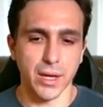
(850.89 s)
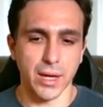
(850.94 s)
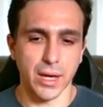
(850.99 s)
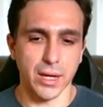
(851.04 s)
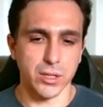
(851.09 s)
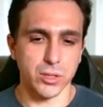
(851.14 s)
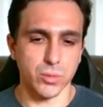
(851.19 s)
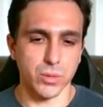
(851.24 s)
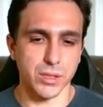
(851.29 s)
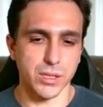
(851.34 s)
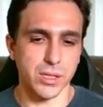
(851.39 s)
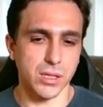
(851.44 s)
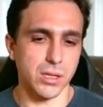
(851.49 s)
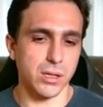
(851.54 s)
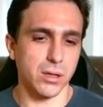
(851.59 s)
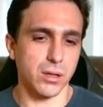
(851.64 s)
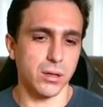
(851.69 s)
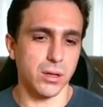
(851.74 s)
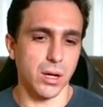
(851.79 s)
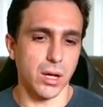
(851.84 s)
As we see
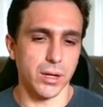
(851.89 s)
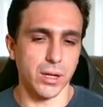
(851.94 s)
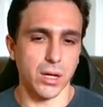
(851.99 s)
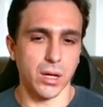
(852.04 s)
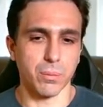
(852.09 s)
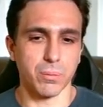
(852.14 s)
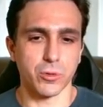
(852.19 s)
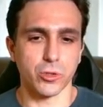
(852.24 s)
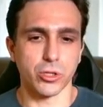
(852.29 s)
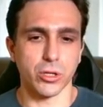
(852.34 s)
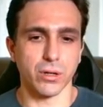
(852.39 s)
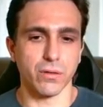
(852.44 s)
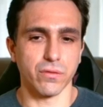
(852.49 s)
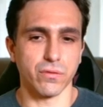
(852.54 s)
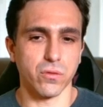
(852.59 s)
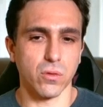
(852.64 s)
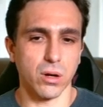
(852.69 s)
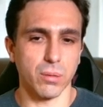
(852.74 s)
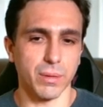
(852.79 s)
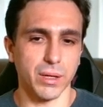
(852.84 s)
here, an uptrend
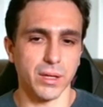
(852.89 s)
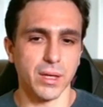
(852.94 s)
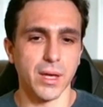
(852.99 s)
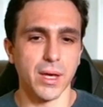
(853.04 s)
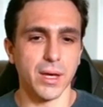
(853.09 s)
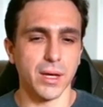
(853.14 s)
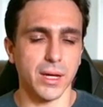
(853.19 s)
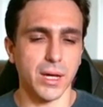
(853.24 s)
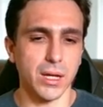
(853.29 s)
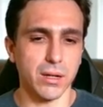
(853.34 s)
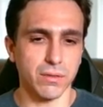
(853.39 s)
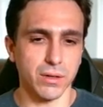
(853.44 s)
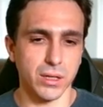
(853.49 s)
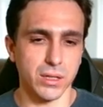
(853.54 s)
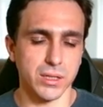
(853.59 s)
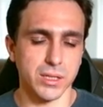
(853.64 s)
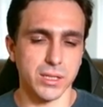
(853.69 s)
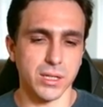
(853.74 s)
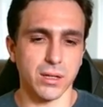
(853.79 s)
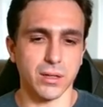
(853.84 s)
forming, kind of a
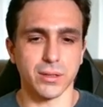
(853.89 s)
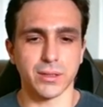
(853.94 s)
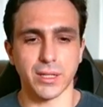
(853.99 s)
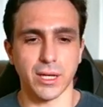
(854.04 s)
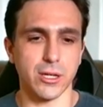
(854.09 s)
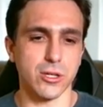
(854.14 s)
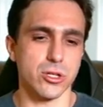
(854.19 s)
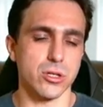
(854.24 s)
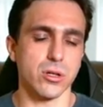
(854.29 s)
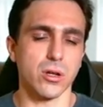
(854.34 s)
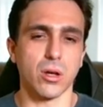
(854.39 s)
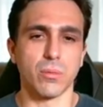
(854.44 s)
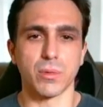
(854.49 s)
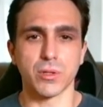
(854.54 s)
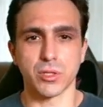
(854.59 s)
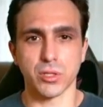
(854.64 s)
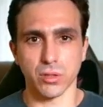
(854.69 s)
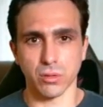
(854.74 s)
consolidation almost.